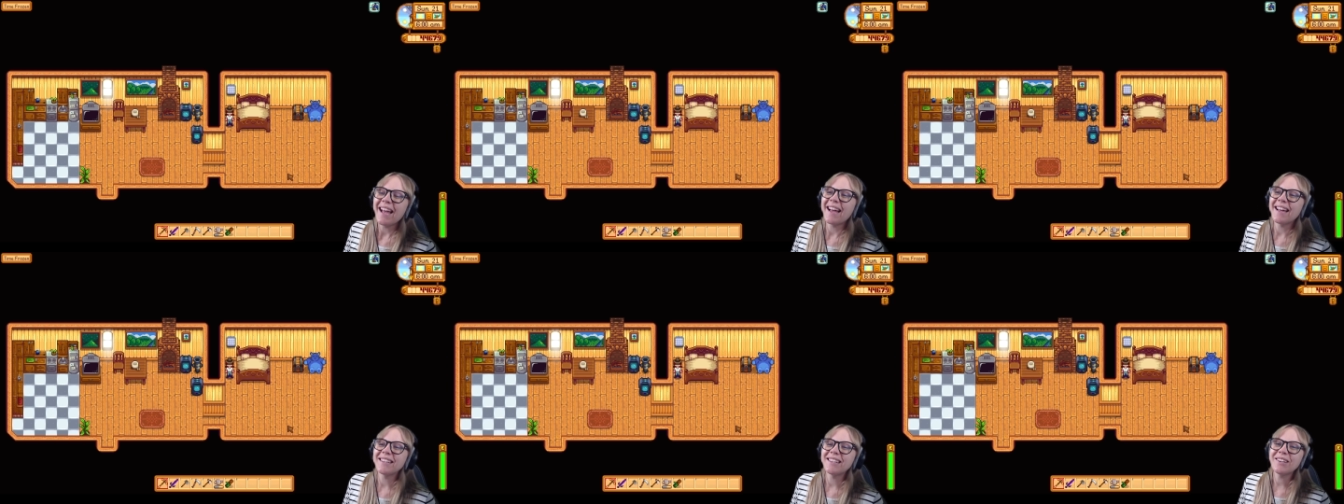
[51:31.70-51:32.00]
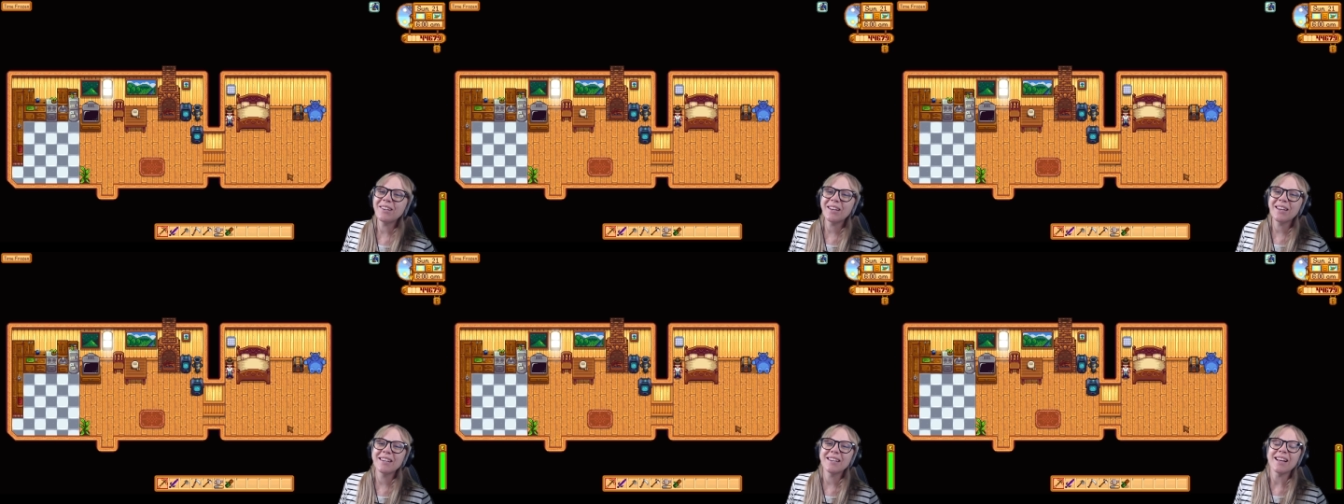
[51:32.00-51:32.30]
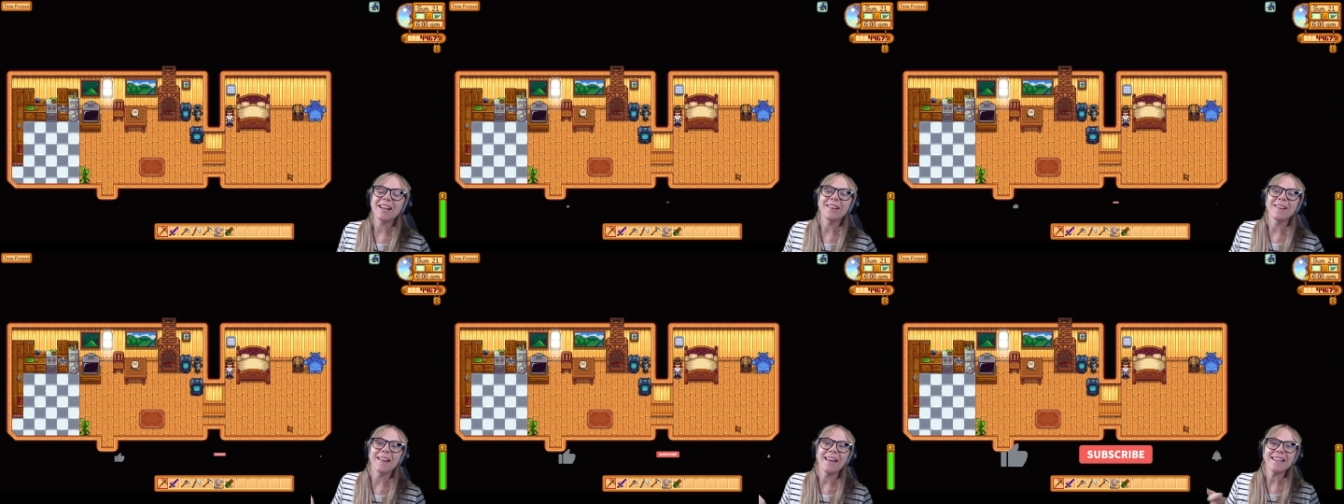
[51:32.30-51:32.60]
Uh, you can
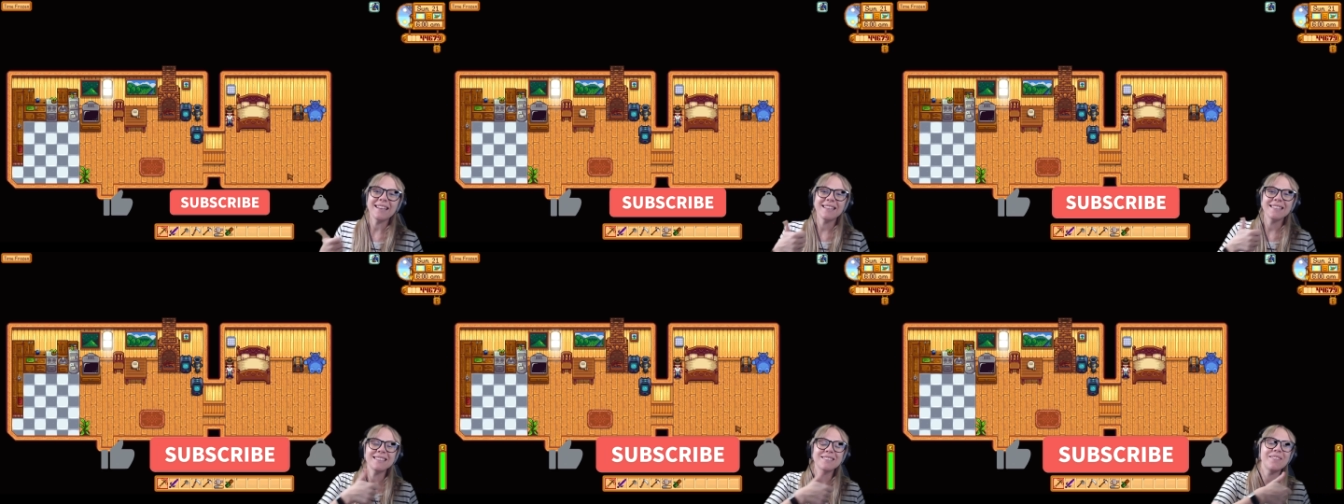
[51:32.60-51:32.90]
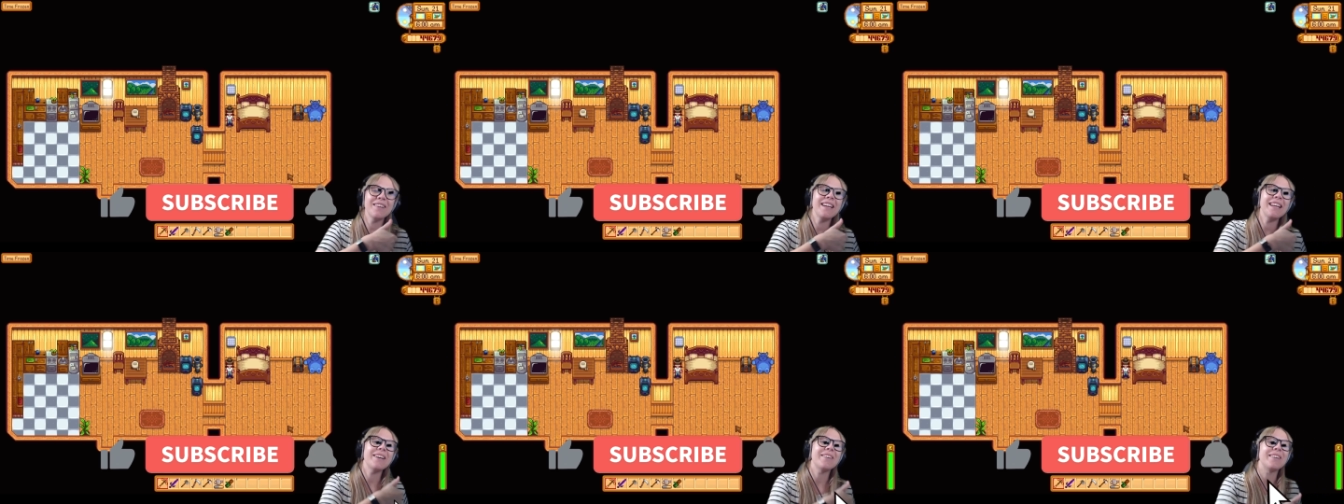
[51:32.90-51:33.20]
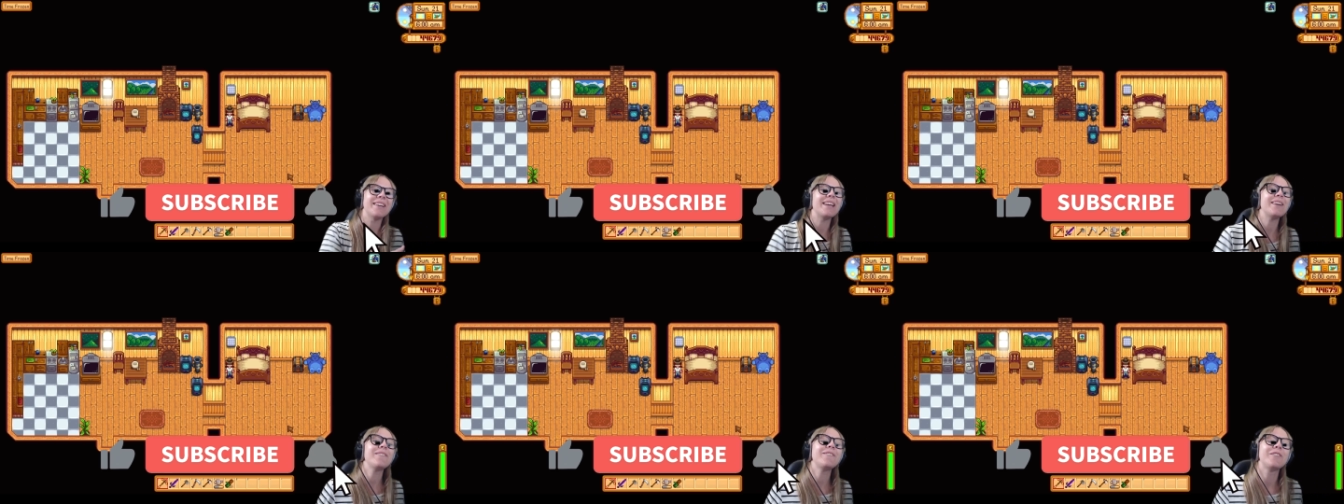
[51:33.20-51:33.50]
like this video
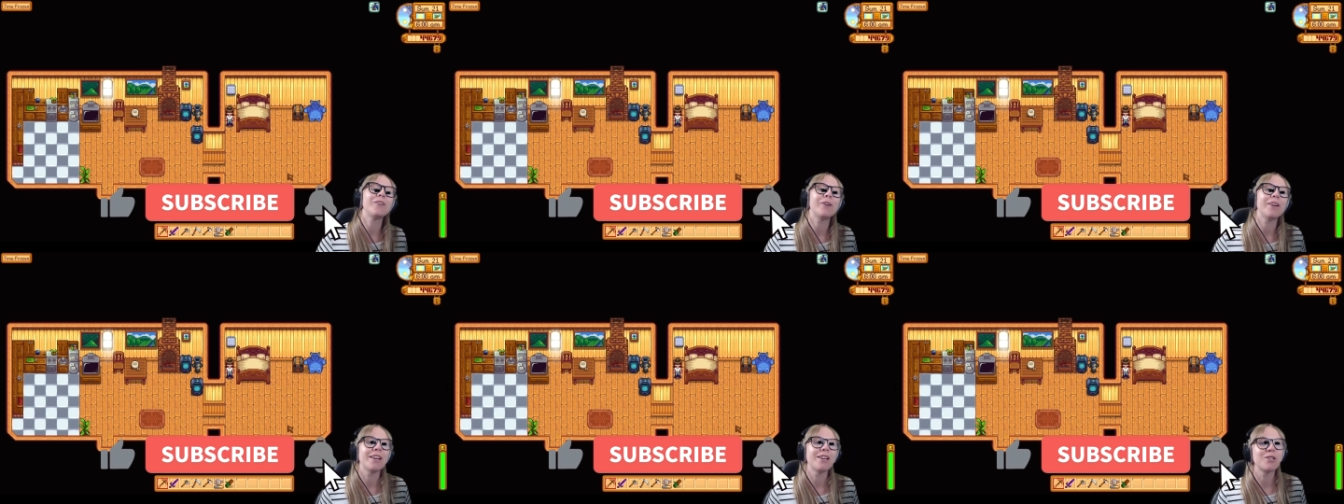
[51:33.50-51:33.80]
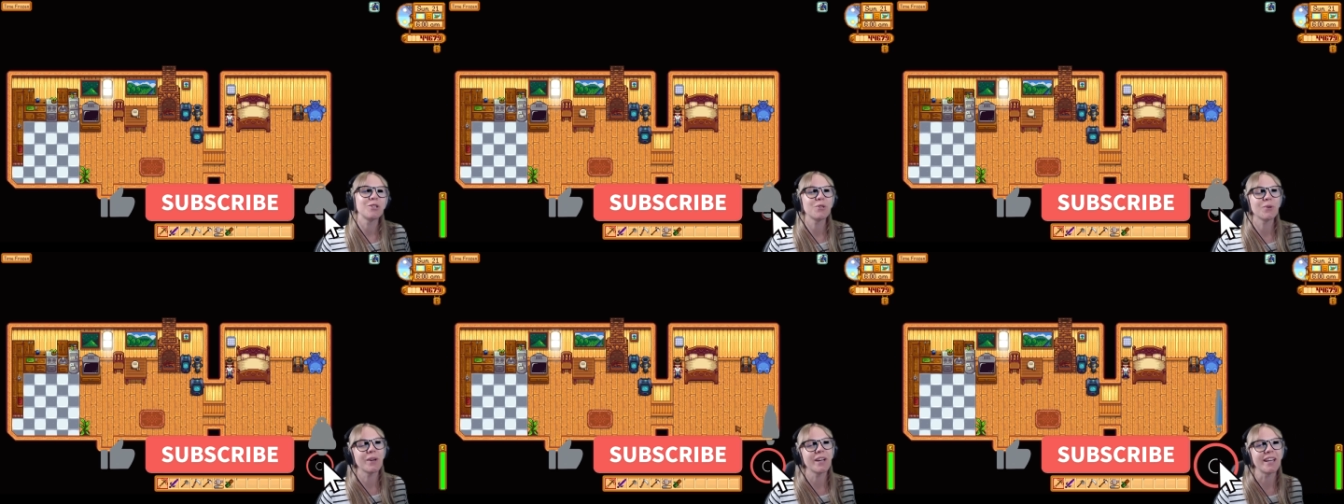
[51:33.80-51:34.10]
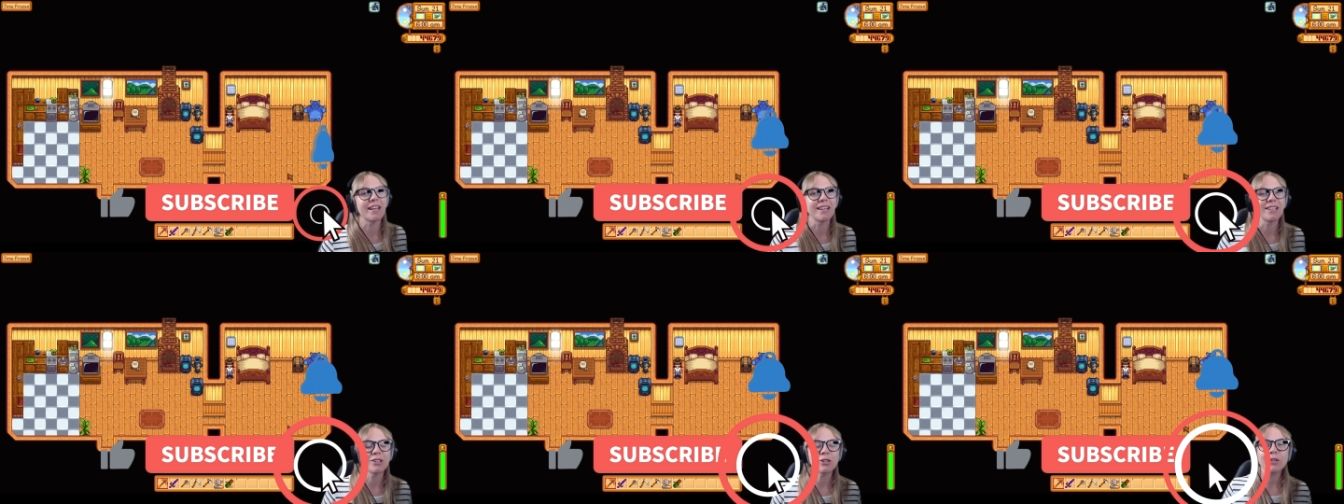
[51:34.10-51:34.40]
if you enjoyed it.